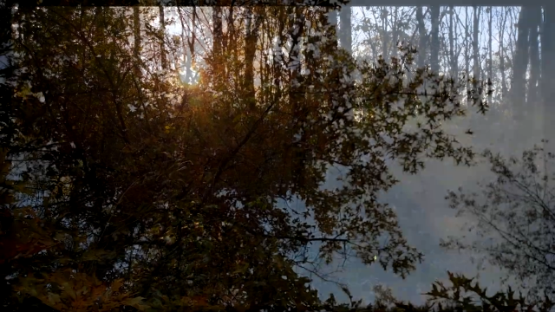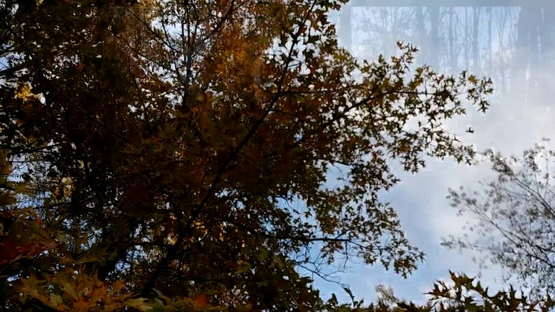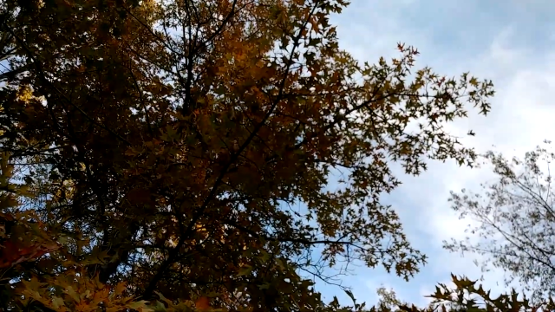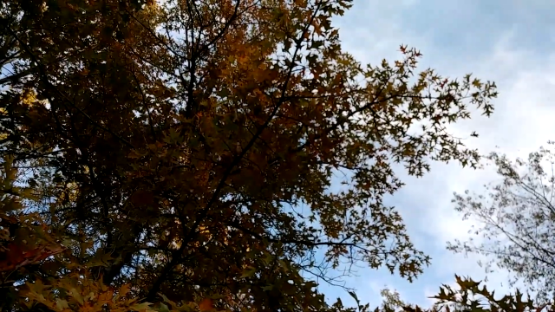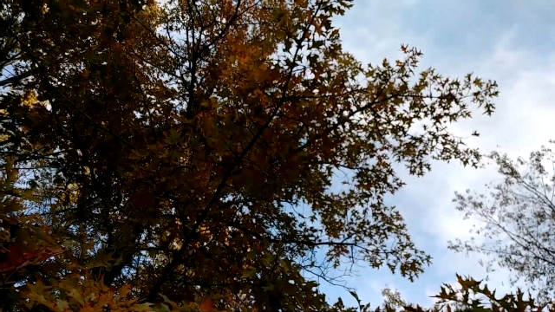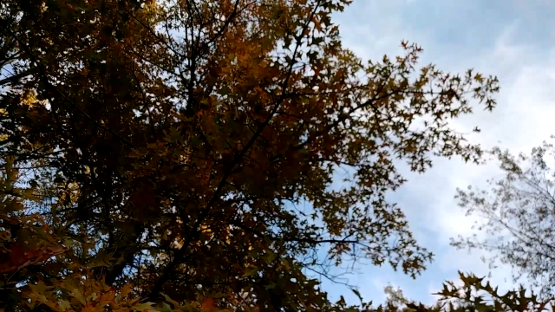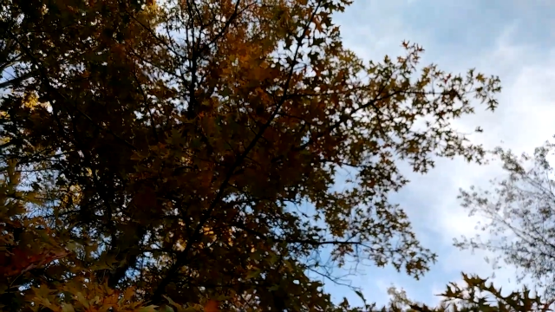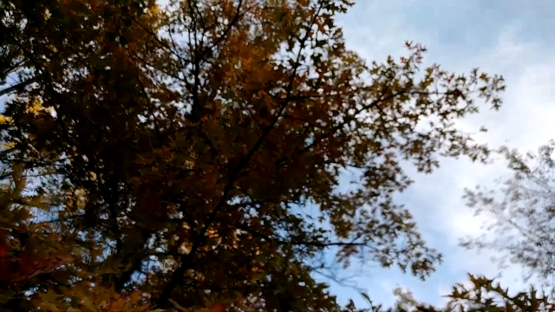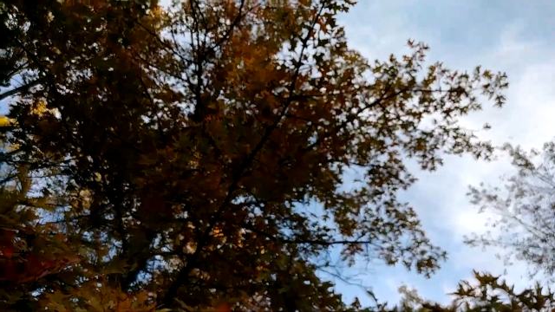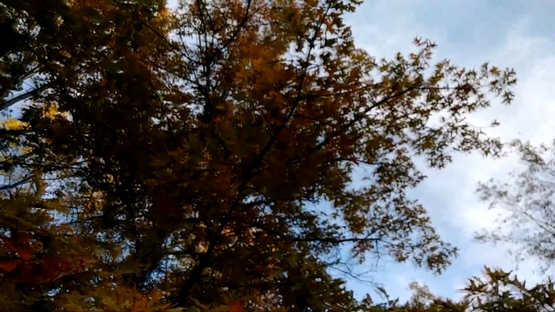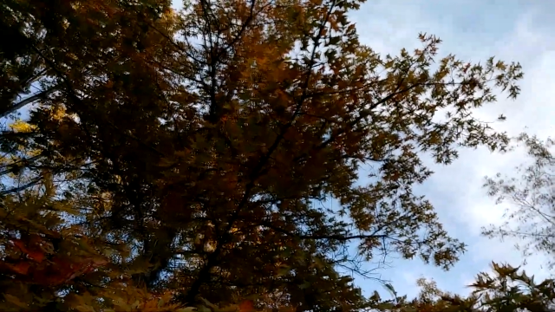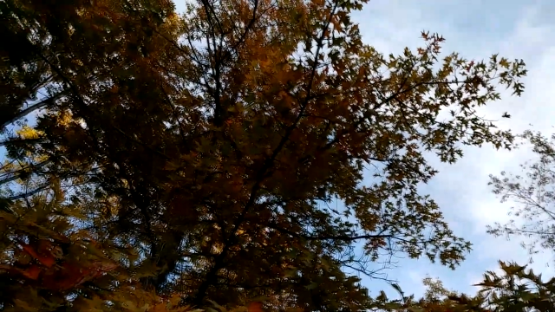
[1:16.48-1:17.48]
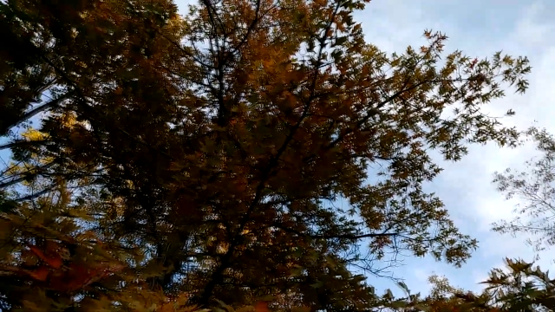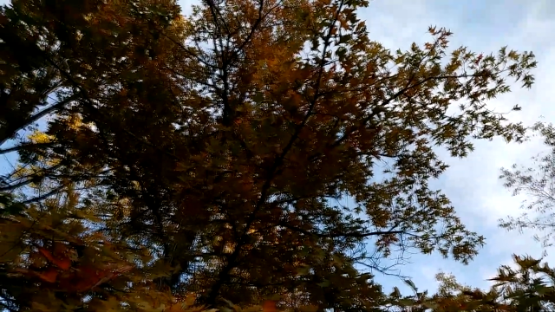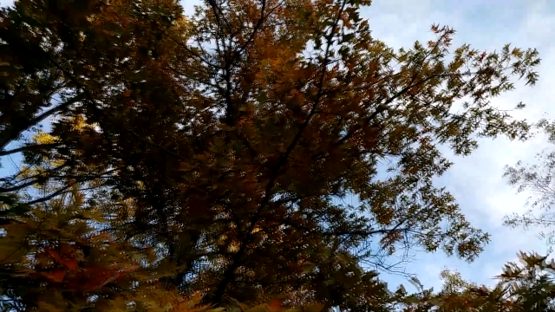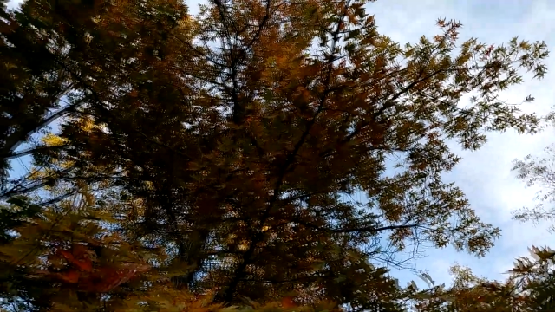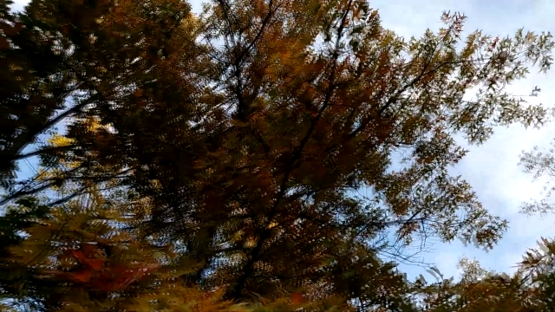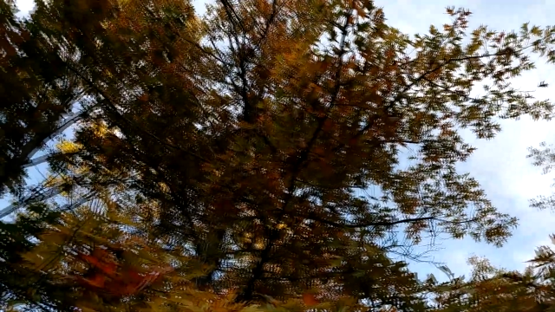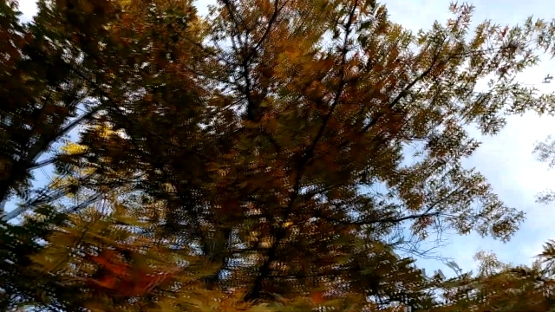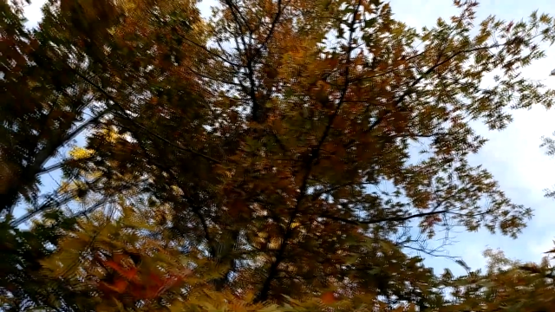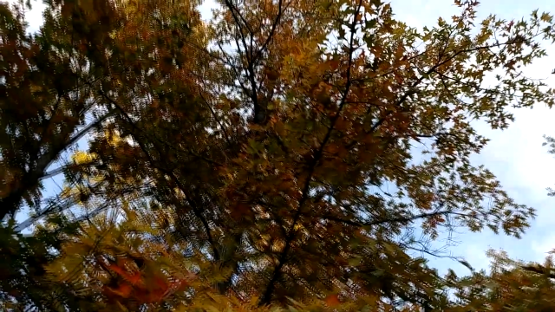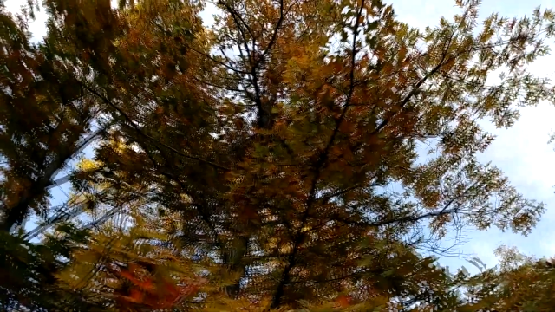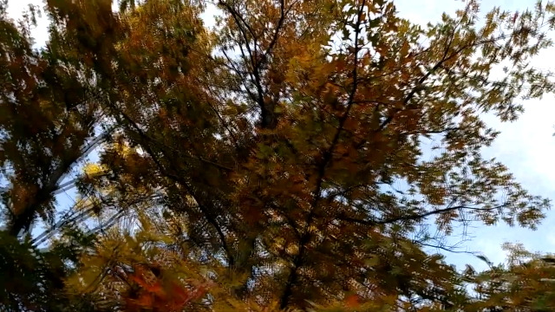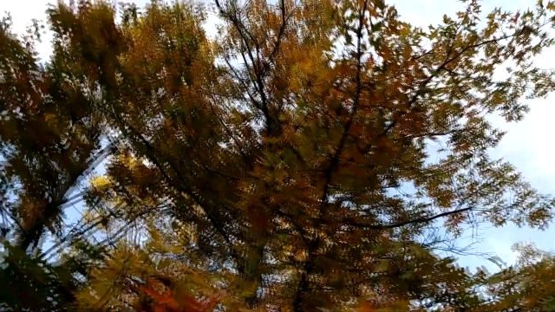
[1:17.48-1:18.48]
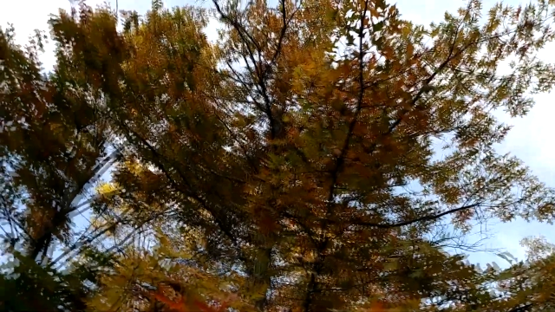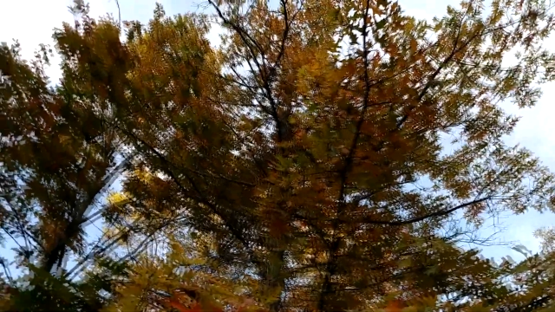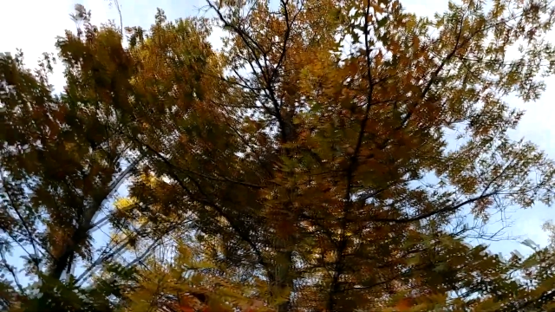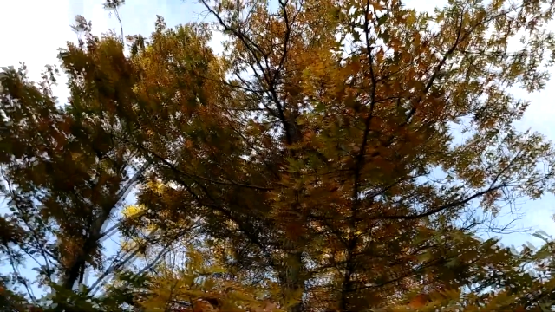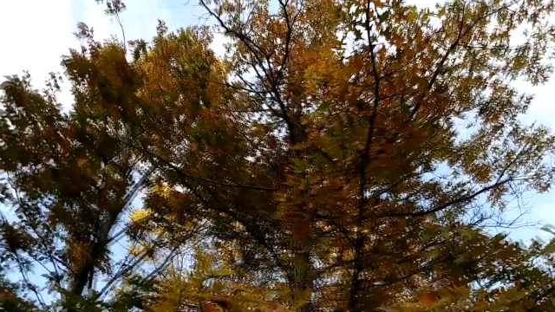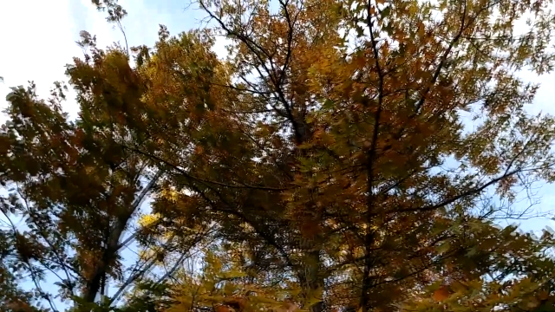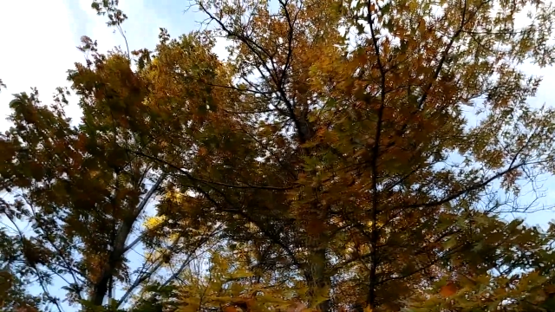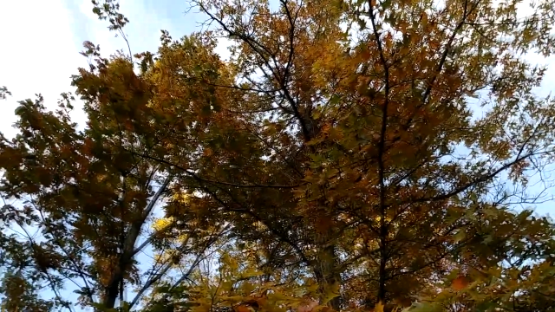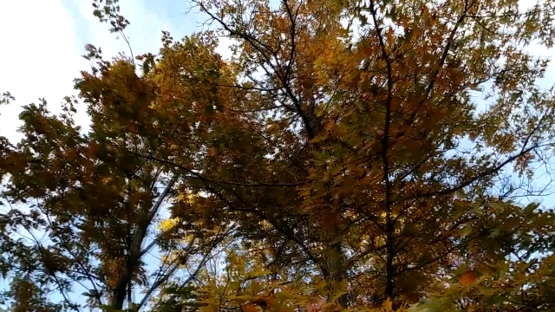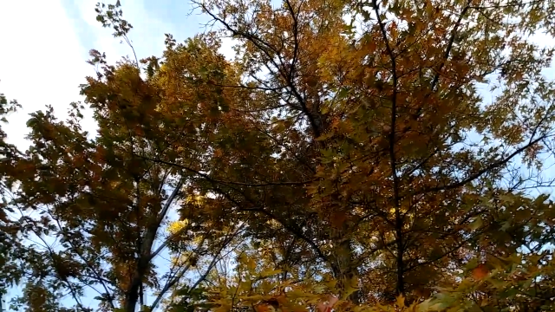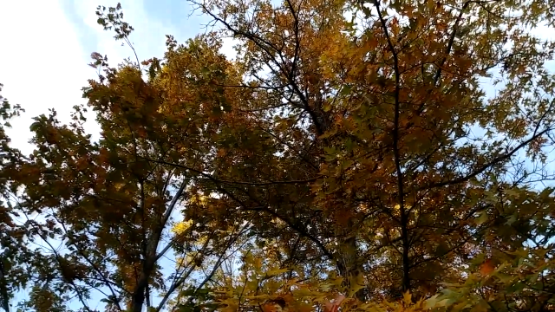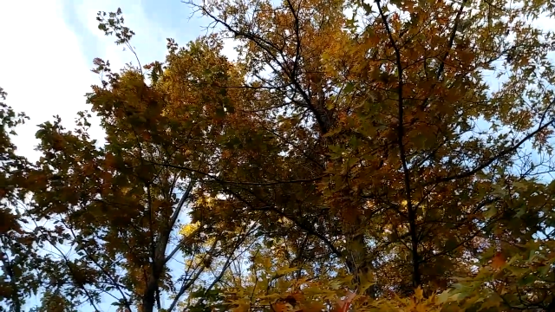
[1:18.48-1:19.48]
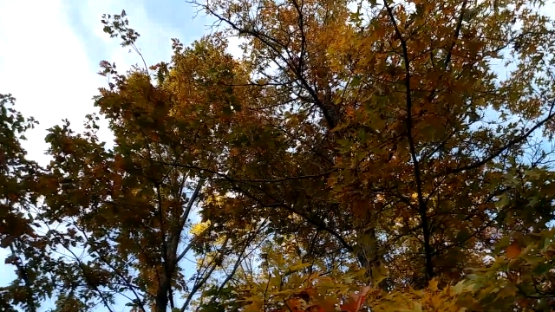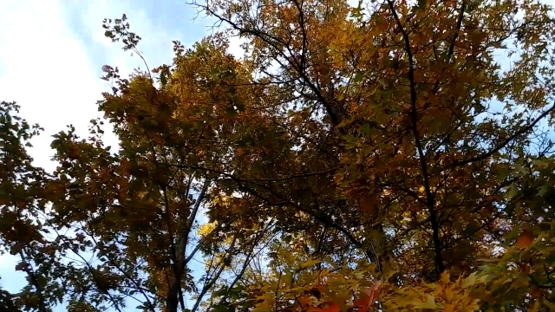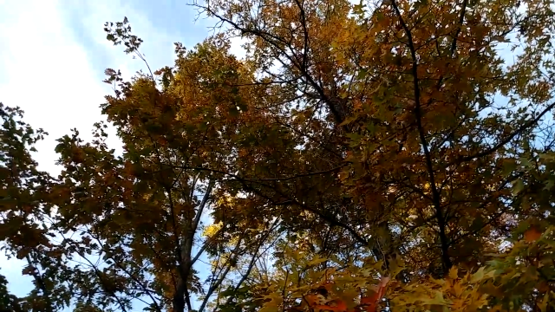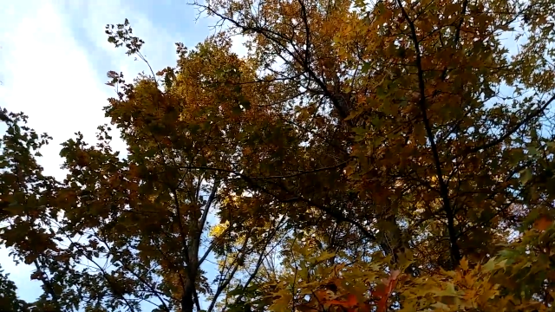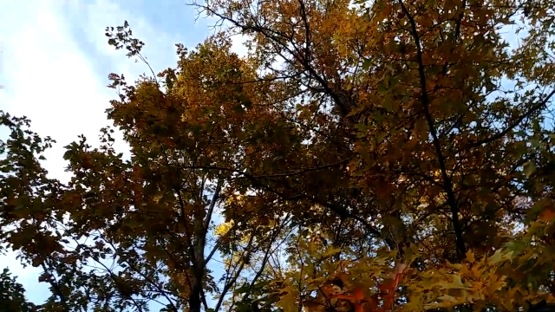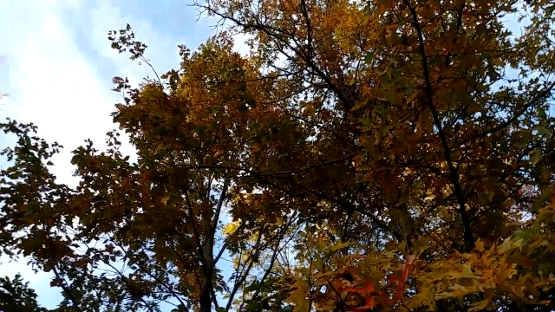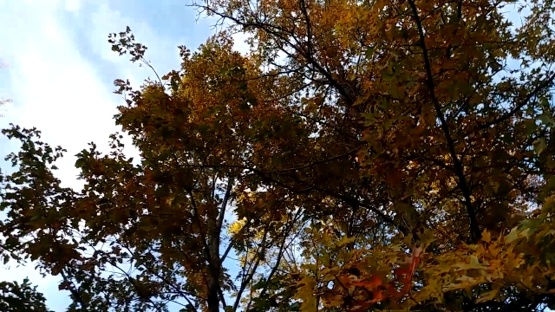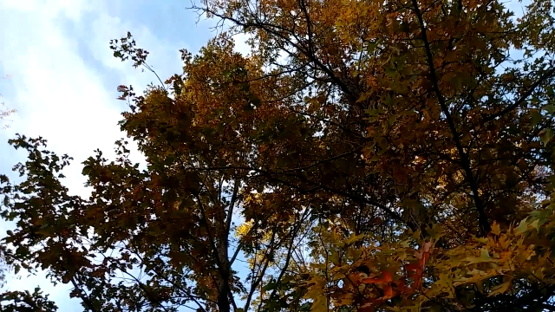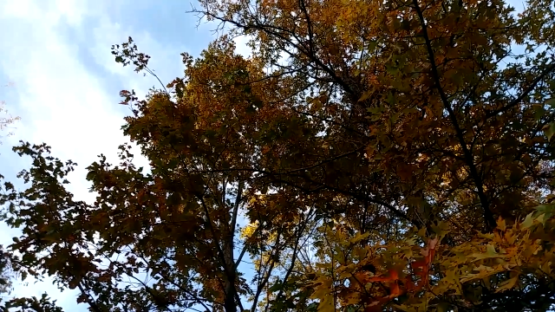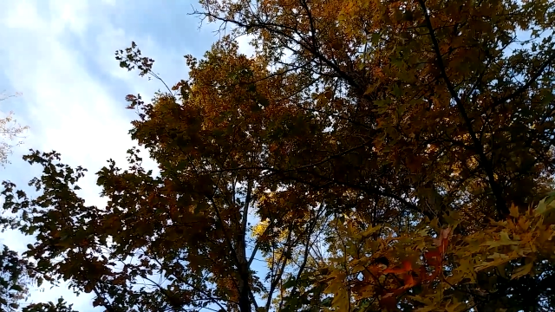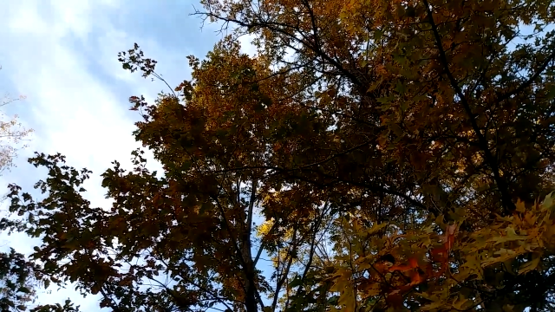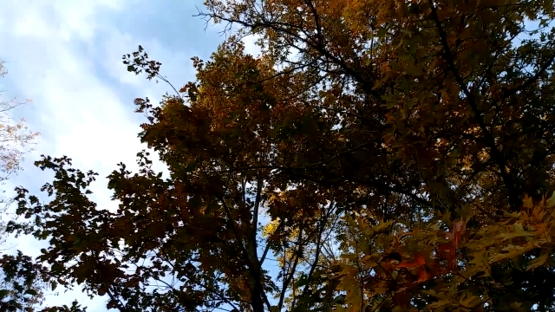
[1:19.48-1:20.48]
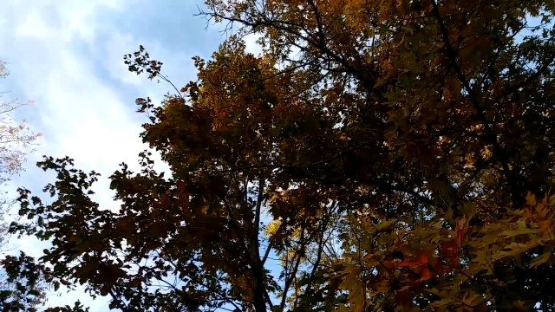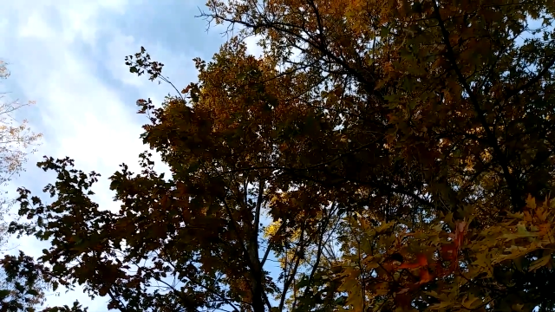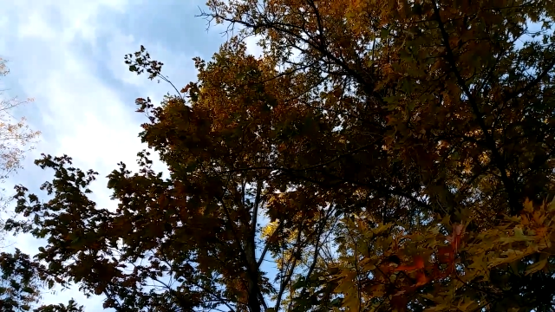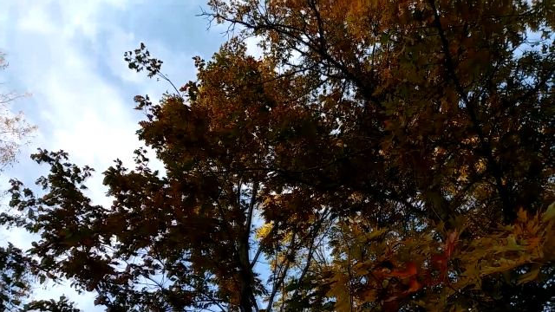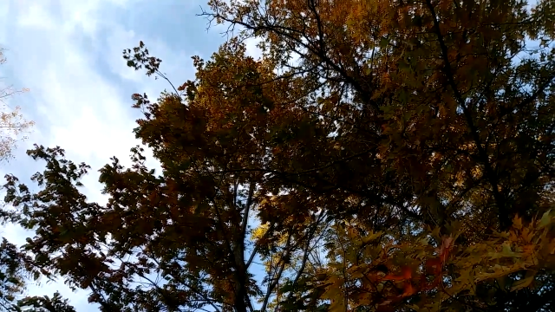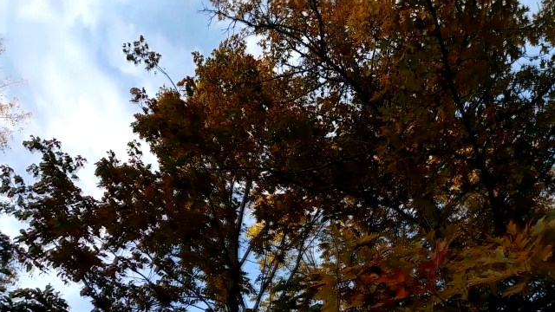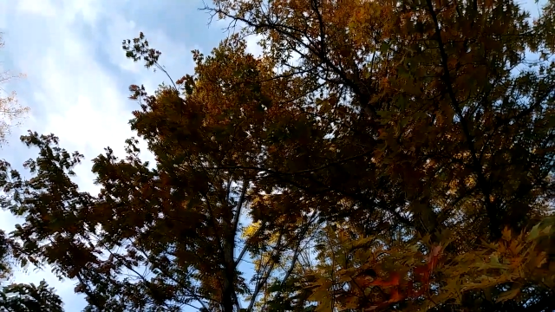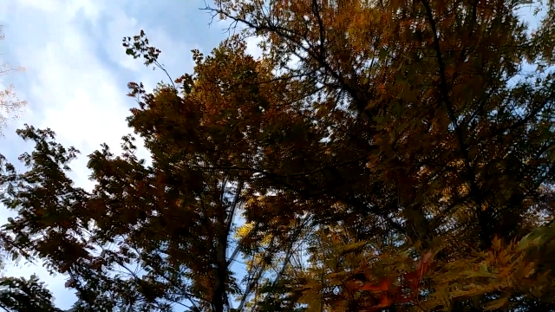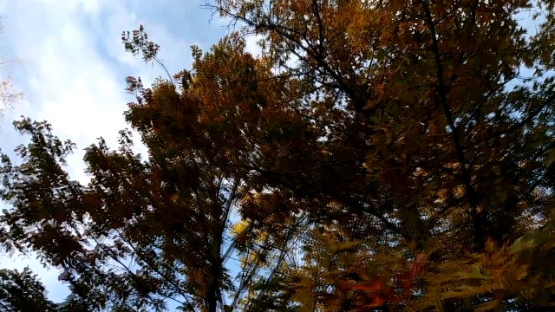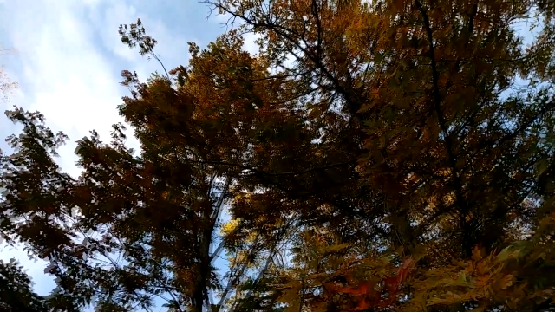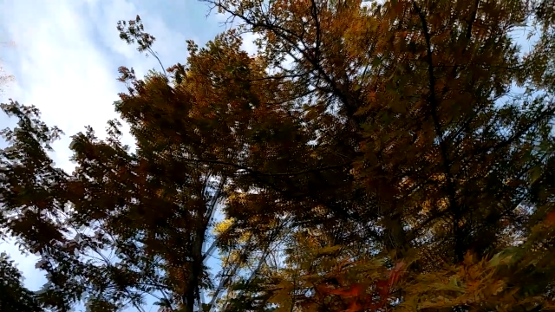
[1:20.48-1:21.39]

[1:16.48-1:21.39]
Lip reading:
Nobody's mouth can be seen.